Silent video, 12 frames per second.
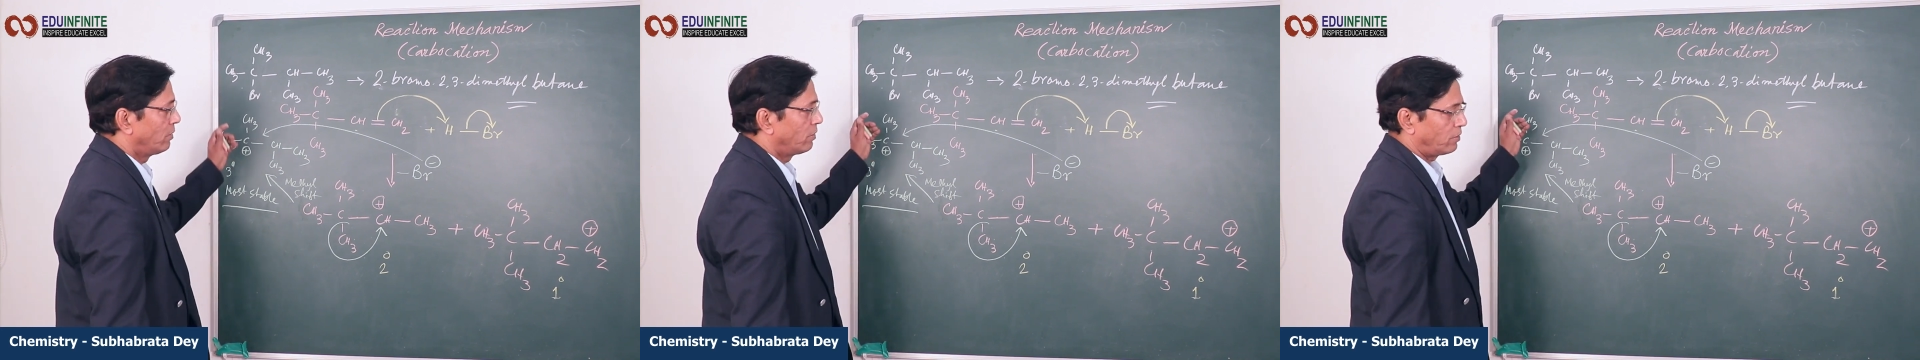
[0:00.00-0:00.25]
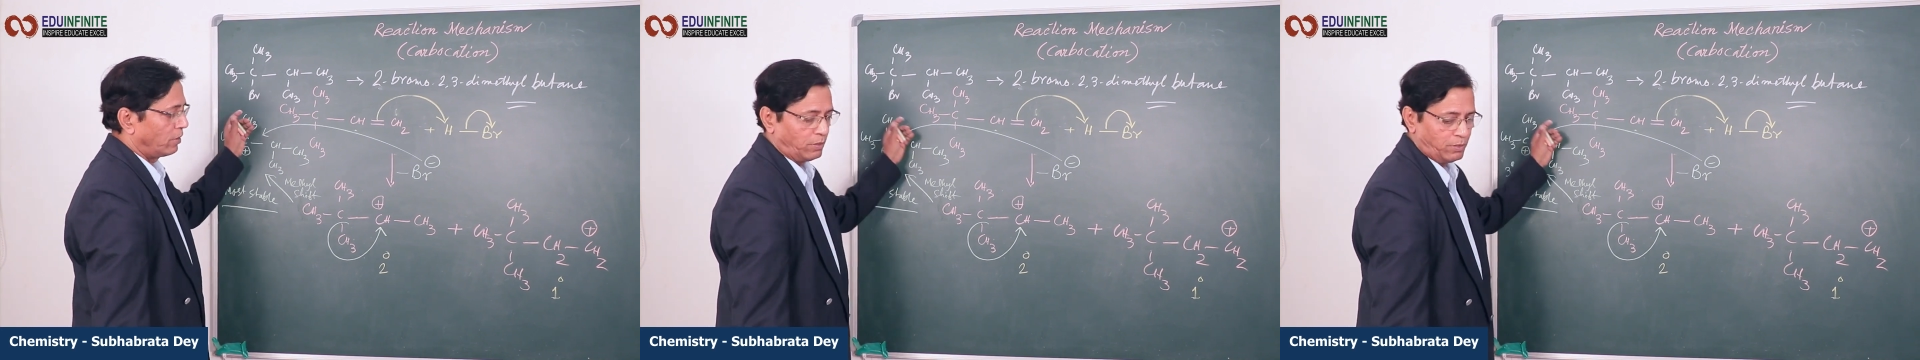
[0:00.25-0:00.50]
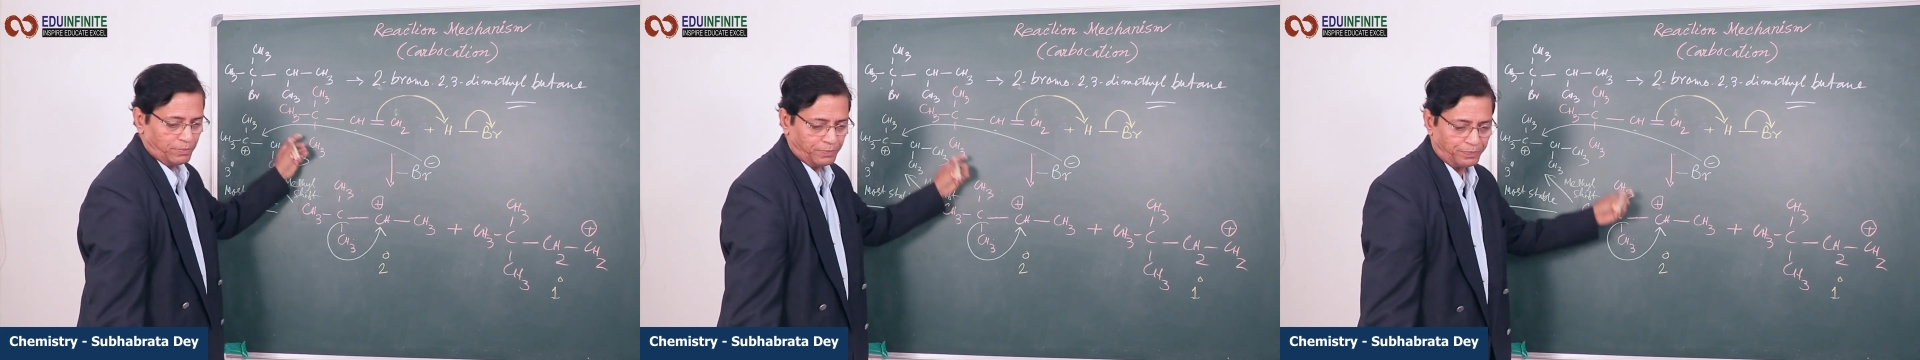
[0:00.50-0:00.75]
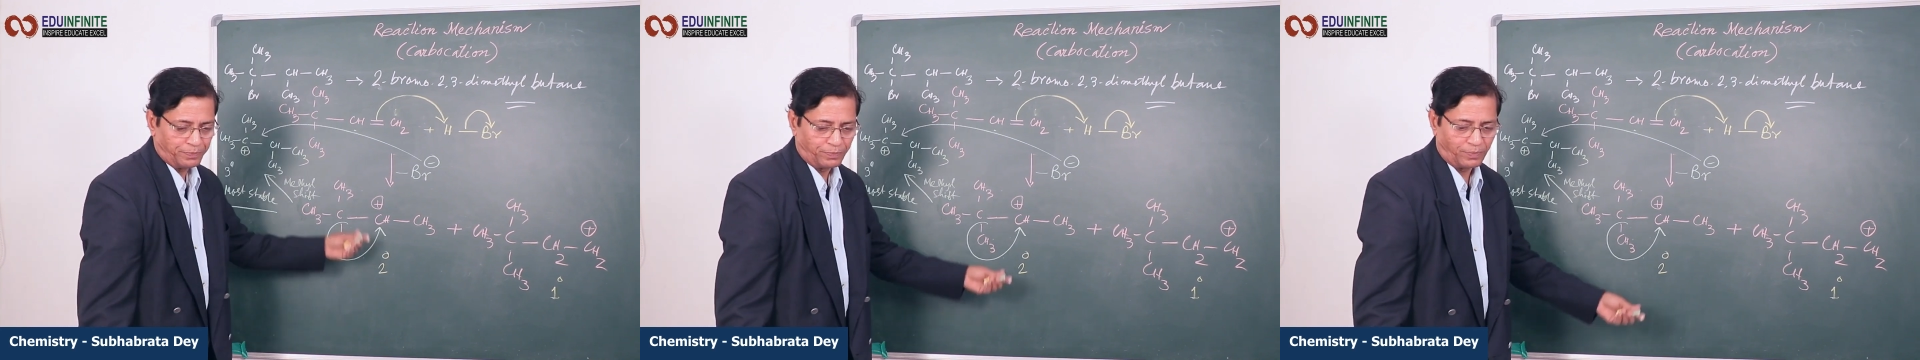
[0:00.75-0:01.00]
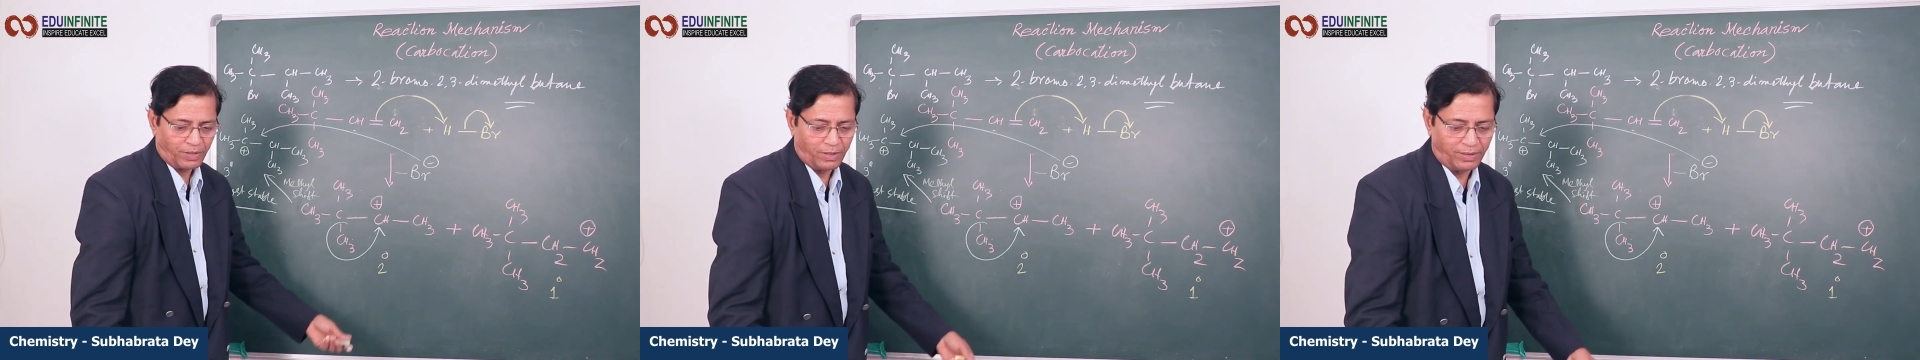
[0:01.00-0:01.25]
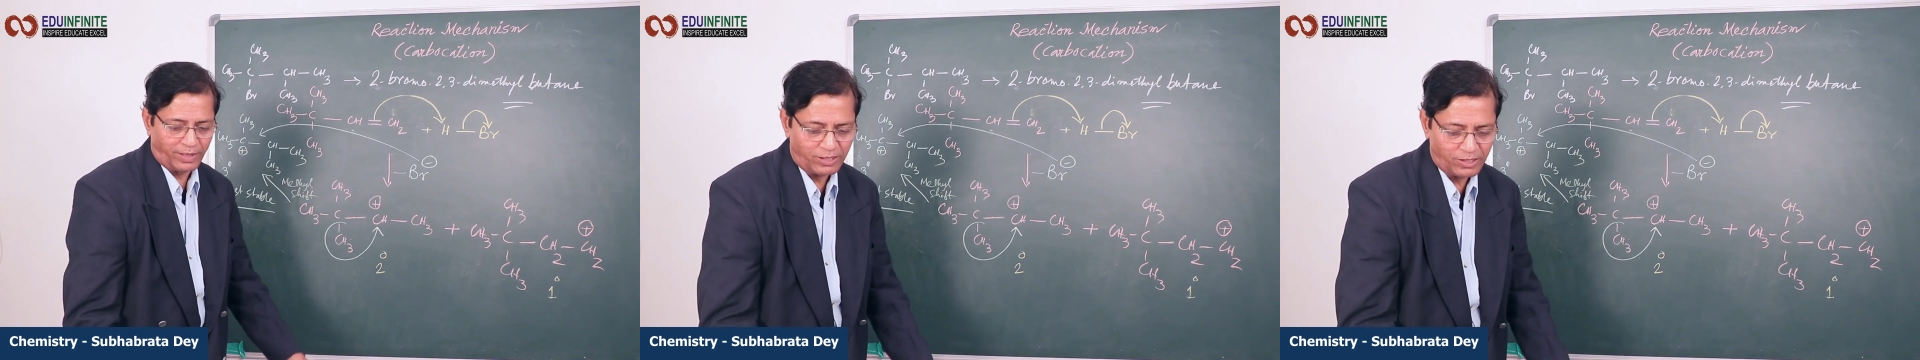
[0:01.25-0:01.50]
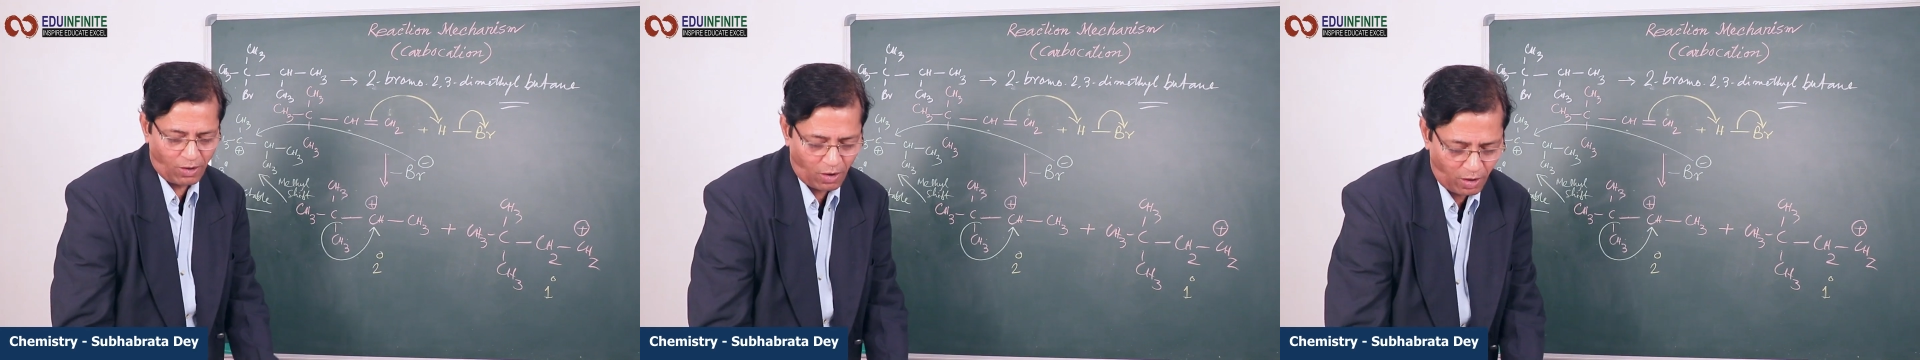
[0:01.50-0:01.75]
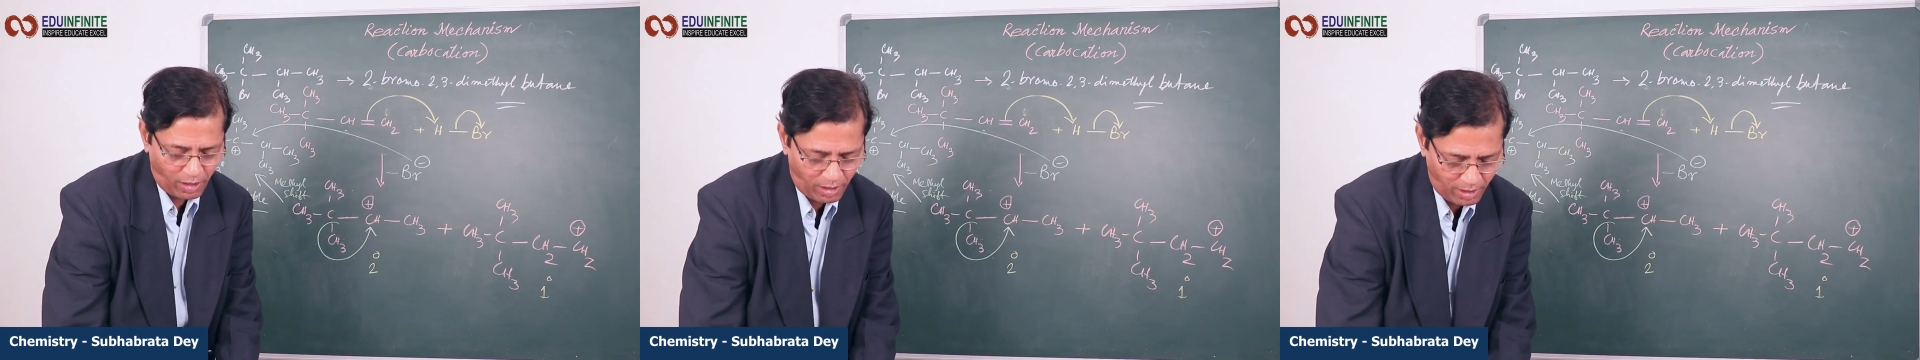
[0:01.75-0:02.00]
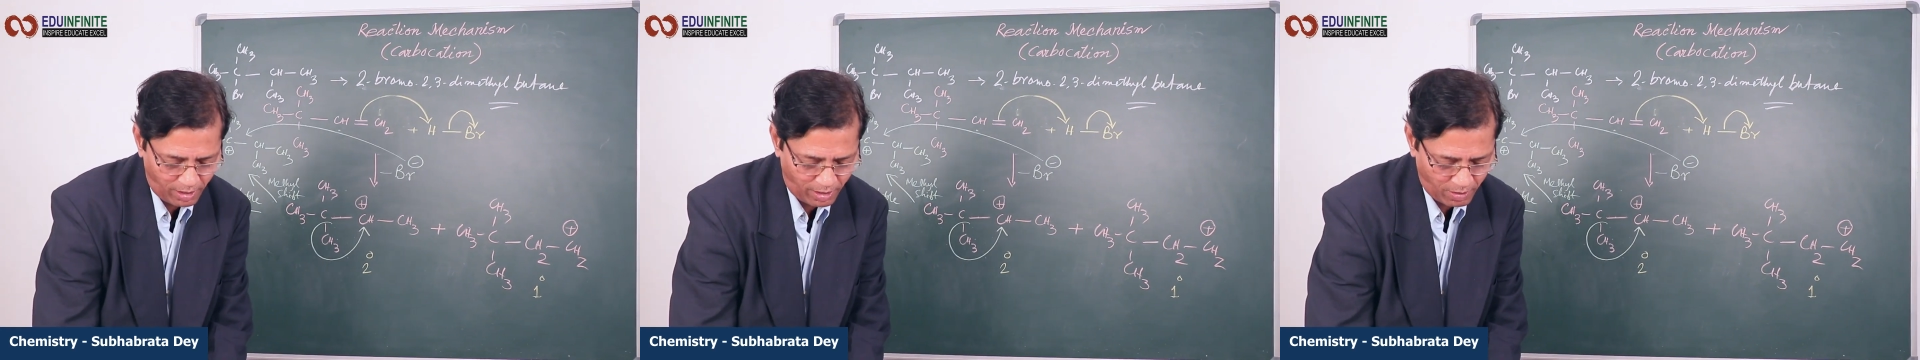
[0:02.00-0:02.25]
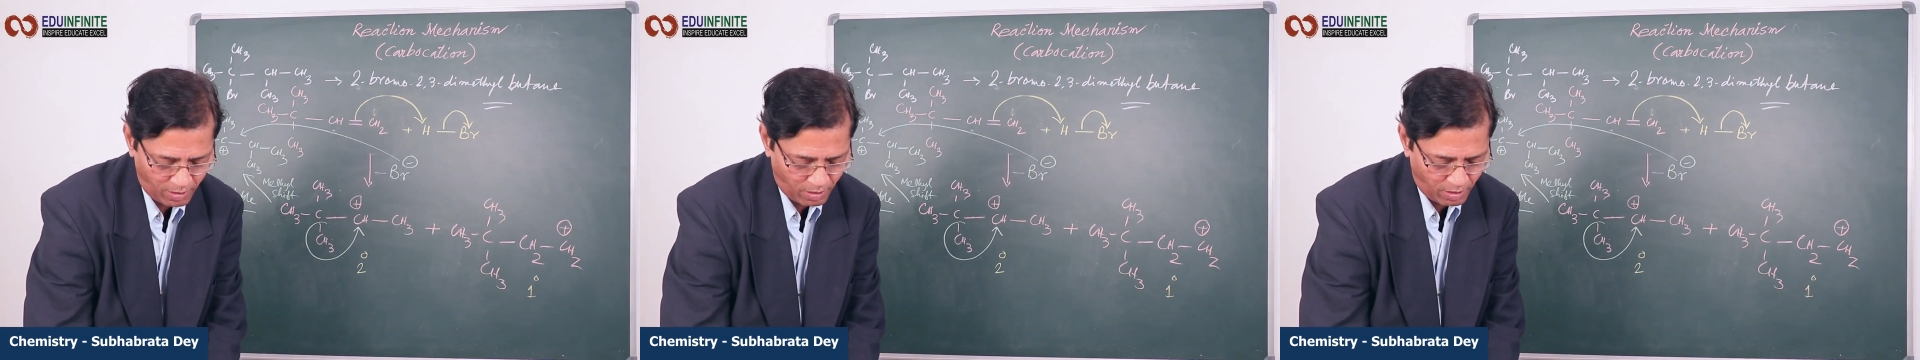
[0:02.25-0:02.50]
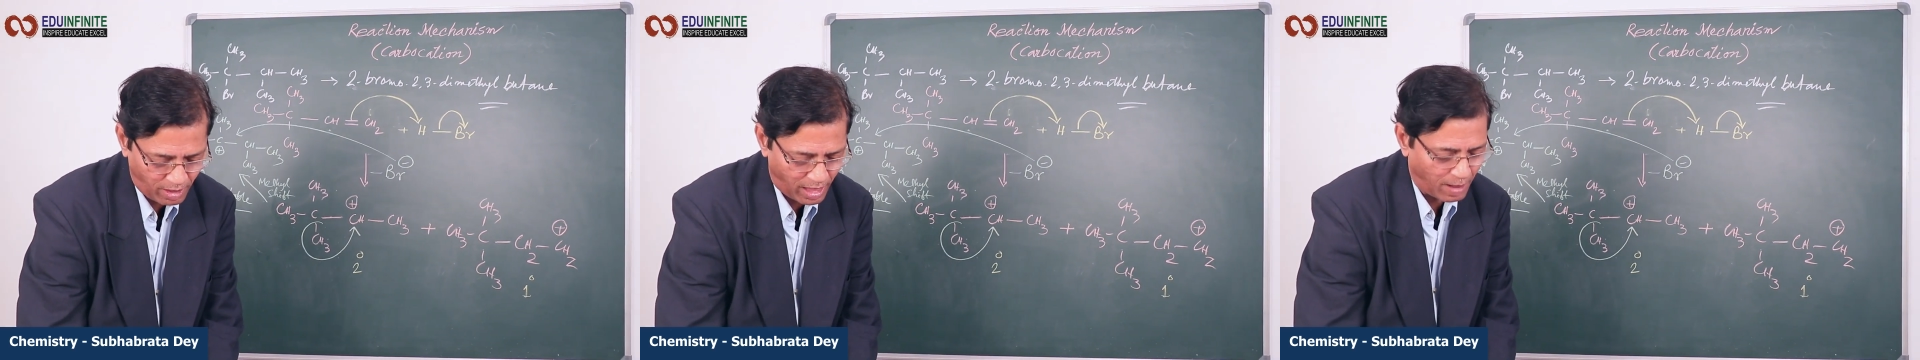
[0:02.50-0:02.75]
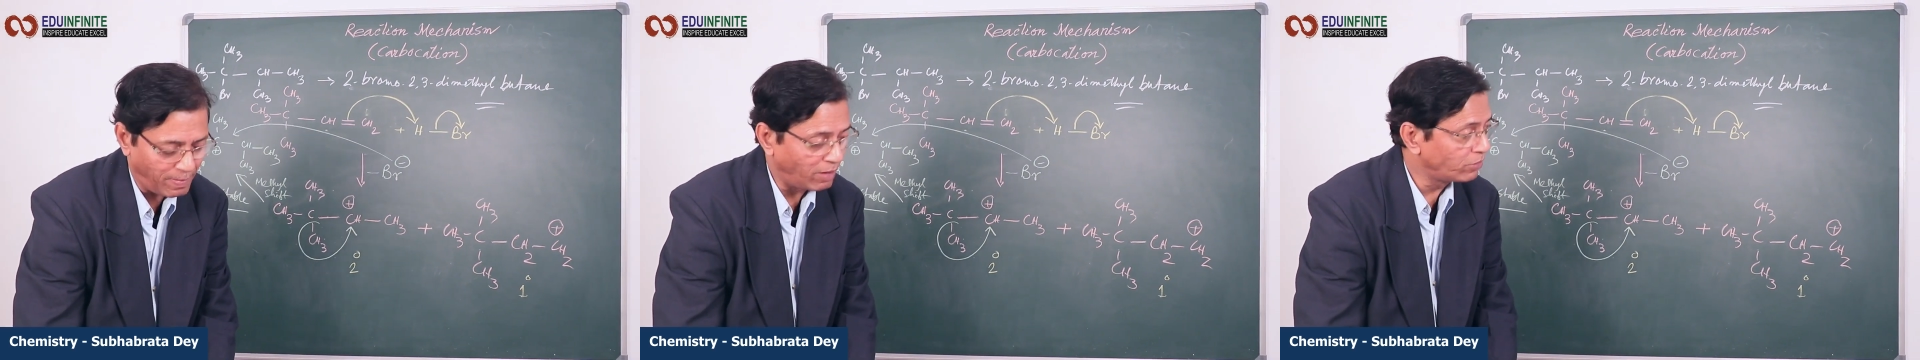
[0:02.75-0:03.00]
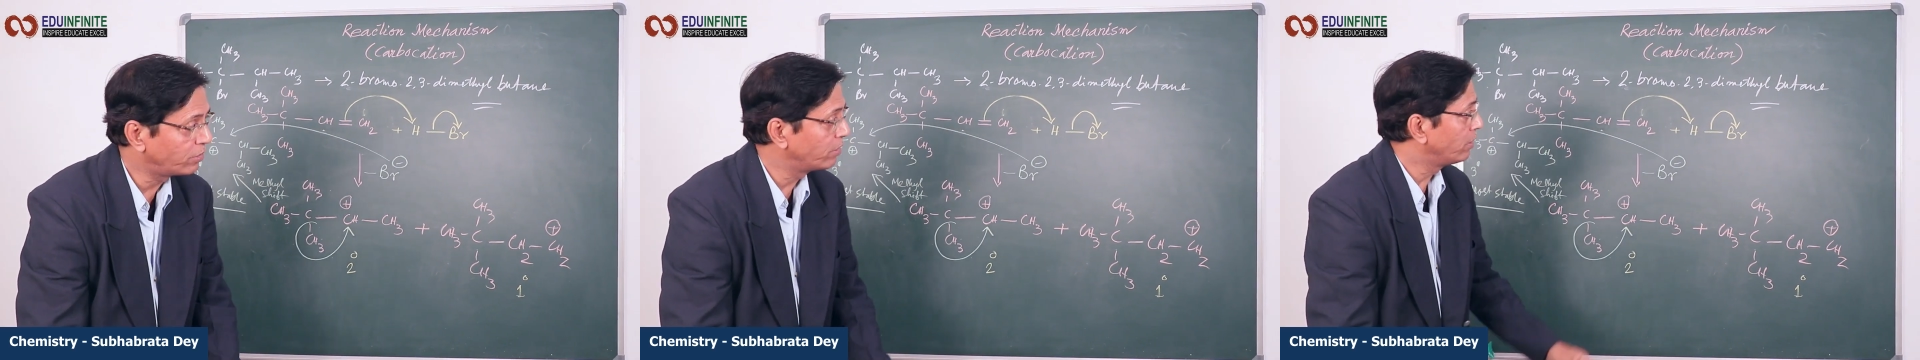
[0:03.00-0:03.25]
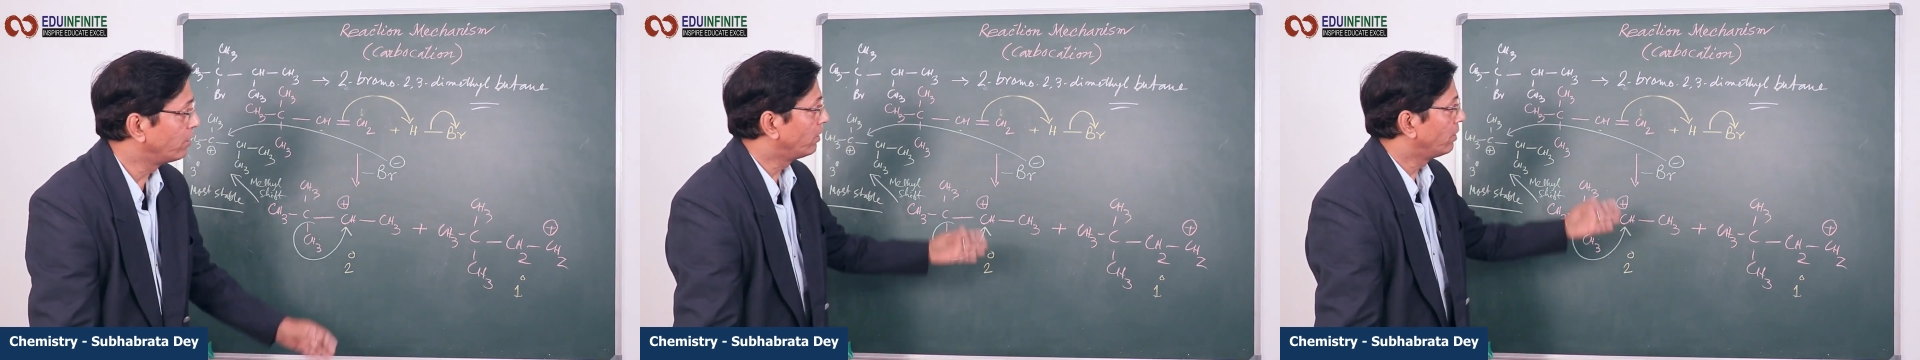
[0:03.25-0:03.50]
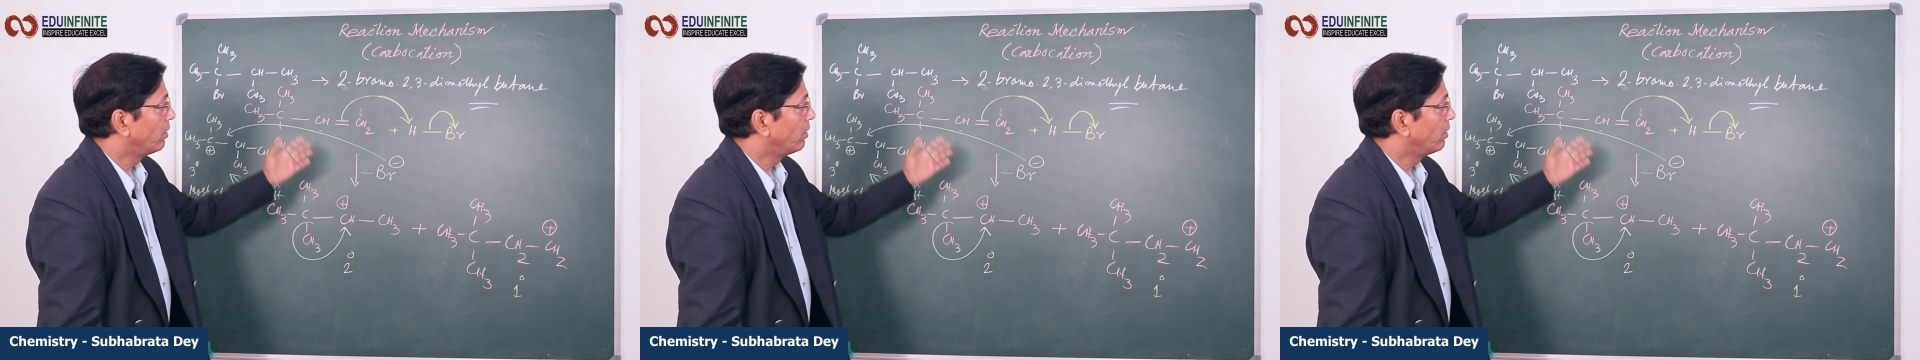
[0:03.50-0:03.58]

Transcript: So that's all about